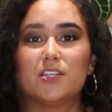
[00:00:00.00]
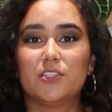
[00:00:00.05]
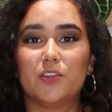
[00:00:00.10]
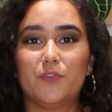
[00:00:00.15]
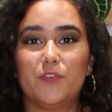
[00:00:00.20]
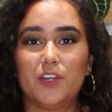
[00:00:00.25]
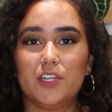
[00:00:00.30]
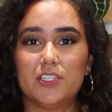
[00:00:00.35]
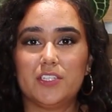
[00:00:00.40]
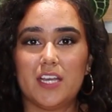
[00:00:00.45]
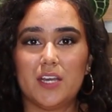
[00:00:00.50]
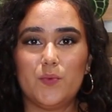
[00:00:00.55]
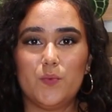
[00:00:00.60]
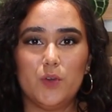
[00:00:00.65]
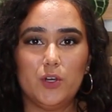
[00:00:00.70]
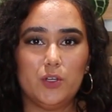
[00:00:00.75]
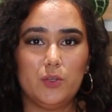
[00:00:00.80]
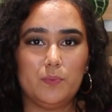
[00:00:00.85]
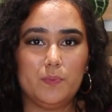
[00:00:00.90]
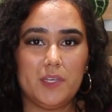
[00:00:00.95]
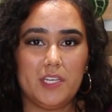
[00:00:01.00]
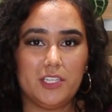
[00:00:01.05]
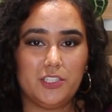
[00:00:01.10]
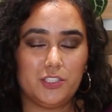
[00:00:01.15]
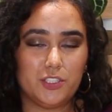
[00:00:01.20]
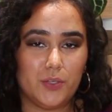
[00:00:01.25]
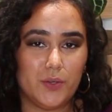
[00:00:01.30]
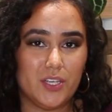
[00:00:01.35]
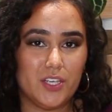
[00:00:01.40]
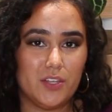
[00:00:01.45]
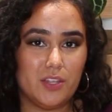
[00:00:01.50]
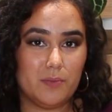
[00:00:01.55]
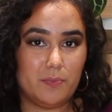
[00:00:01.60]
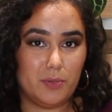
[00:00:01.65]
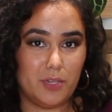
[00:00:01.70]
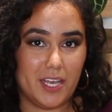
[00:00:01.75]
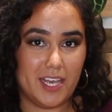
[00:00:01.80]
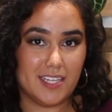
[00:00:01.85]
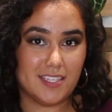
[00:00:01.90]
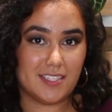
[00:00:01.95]
So first I will be showing you the
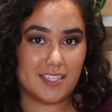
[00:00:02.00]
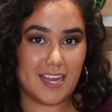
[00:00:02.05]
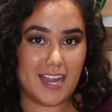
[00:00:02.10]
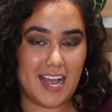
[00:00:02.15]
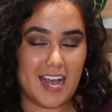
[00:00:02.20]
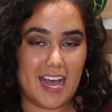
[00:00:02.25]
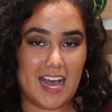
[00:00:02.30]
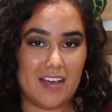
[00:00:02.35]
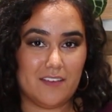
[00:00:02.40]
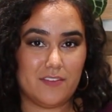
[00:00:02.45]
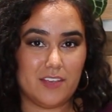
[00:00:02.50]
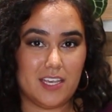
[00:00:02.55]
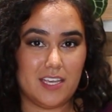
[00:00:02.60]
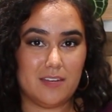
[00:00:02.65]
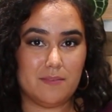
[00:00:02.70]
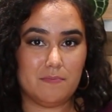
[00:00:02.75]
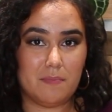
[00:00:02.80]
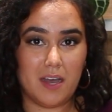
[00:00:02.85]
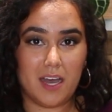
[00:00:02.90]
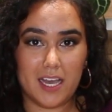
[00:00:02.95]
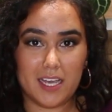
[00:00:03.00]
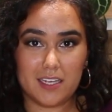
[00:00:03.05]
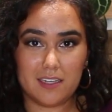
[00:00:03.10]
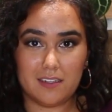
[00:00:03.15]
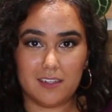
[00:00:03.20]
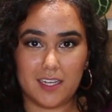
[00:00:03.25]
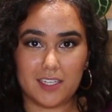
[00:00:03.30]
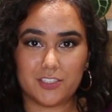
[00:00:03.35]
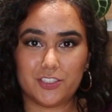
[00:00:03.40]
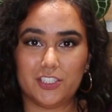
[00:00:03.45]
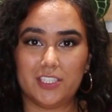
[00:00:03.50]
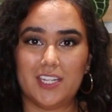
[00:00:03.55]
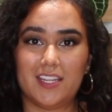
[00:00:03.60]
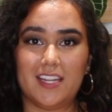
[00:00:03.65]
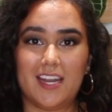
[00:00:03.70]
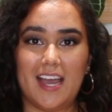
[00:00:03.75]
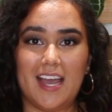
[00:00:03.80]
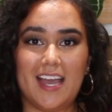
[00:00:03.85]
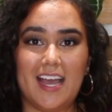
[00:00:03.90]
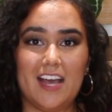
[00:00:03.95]
plants that I have in my collection and
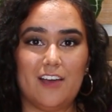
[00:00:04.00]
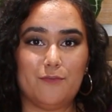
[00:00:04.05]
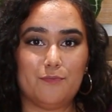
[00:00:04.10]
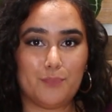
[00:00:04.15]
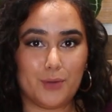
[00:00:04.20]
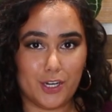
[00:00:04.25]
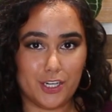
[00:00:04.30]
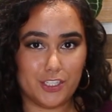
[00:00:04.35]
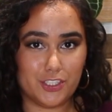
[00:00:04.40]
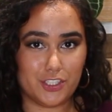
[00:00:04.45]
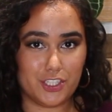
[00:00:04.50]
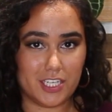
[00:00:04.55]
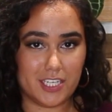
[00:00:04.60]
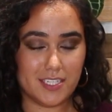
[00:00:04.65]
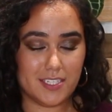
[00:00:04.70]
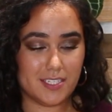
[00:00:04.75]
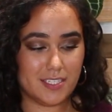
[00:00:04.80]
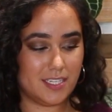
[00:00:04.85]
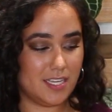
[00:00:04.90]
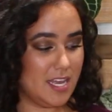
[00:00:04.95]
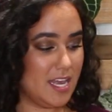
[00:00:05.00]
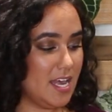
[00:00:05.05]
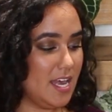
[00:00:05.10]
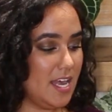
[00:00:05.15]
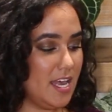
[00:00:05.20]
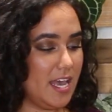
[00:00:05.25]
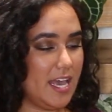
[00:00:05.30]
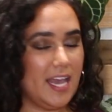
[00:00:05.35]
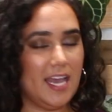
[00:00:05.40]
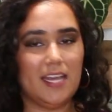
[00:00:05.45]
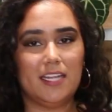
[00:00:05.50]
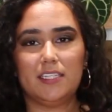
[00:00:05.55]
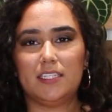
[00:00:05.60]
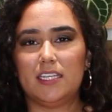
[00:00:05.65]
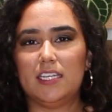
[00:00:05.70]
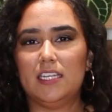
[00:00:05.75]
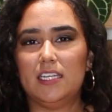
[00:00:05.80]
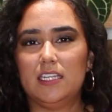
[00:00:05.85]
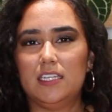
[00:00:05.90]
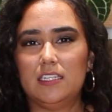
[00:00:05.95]
that I have purchased, and
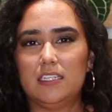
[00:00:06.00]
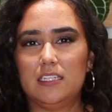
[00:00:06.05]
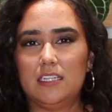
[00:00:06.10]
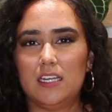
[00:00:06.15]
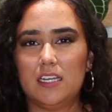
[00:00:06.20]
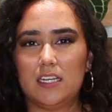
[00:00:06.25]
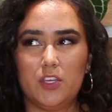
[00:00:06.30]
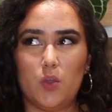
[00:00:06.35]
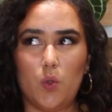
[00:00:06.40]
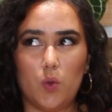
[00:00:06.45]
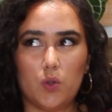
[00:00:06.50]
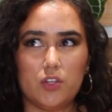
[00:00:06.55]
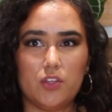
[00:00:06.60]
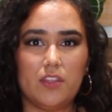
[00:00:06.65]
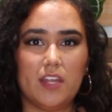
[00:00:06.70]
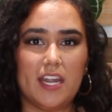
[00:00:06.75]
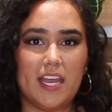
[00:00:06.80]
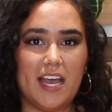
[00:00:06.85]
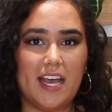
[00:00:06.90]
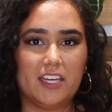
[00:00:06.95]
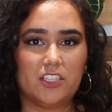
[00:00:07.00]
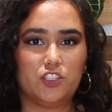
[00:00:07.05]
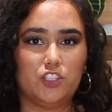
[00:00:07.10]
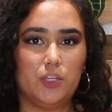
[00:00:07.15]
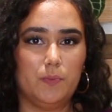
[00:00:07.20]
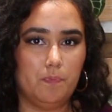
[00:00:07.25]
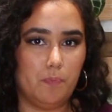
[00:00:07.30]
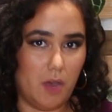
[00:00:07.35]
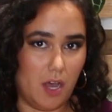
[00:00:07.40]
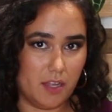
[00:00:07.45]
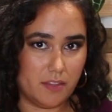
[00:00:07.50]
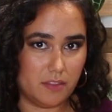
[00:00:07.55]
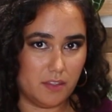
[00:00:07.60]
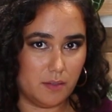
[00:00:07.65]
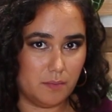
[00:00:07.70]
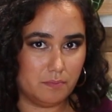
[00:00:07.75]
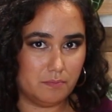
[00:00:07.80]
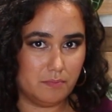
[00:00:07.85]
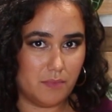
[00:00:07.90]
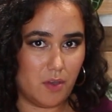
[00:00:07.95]
in the order that I actually bought
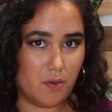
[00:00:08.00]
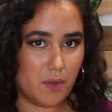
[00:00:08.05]
them.